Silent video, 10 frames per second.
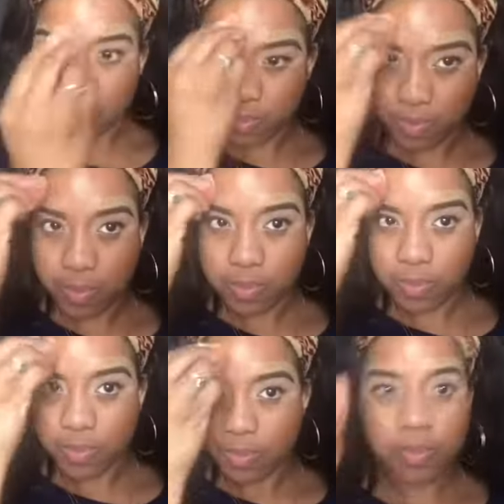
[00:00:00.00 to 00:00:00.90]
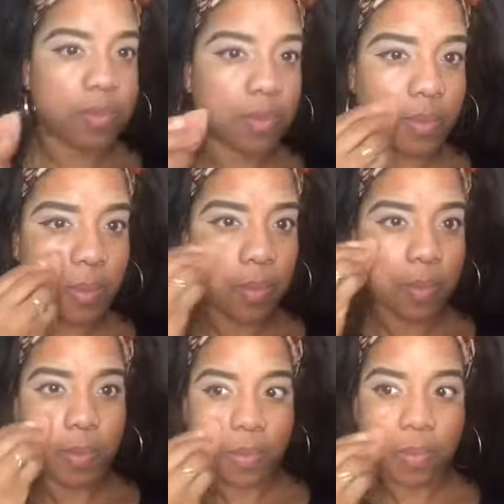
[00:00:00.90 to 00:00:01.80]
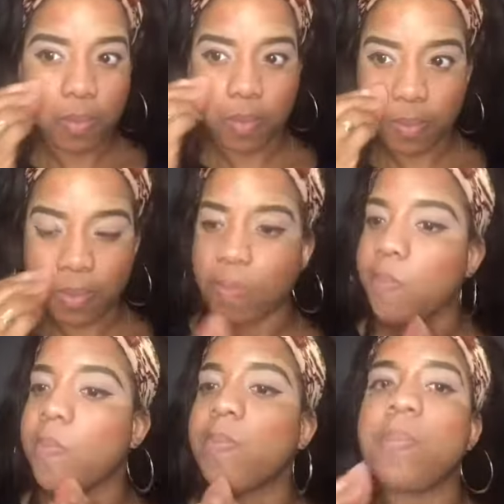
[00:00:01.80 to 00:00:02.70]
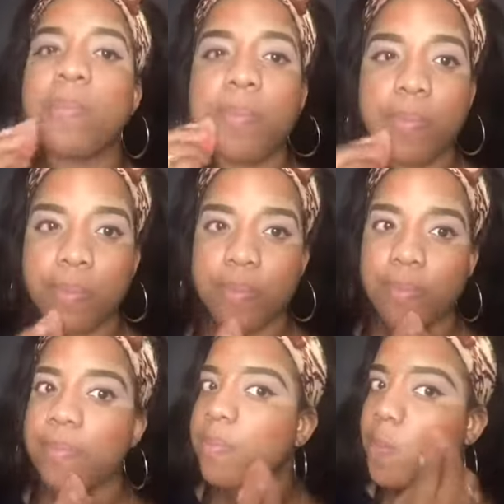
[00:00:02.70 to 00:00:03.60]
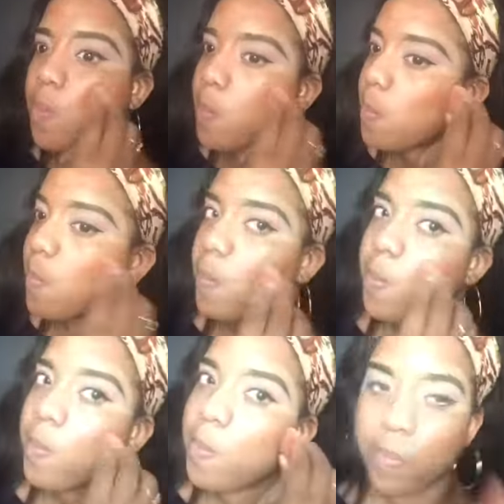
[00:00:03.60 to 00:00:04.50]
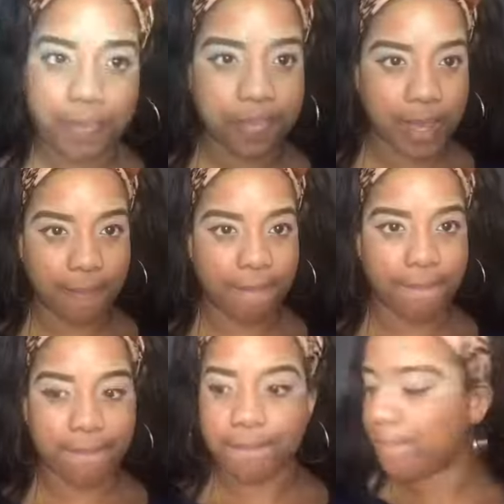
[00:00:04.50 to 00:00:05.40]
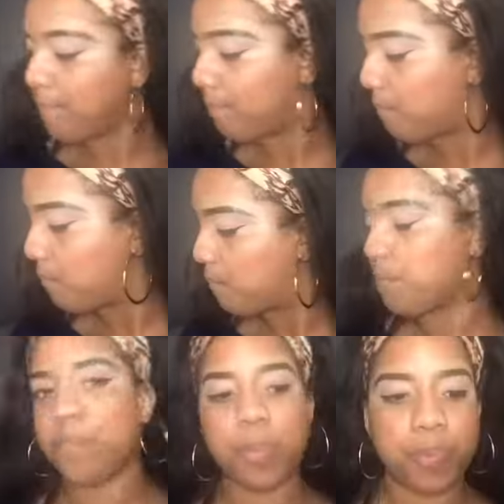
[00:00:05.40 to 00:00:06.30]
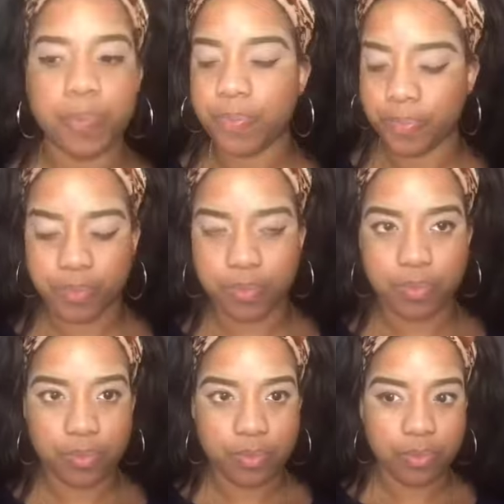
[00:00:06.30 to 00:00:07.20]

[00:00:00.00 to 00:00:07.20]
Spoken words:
And as you can see, those darker areas are starting to be covered by the orange corrector.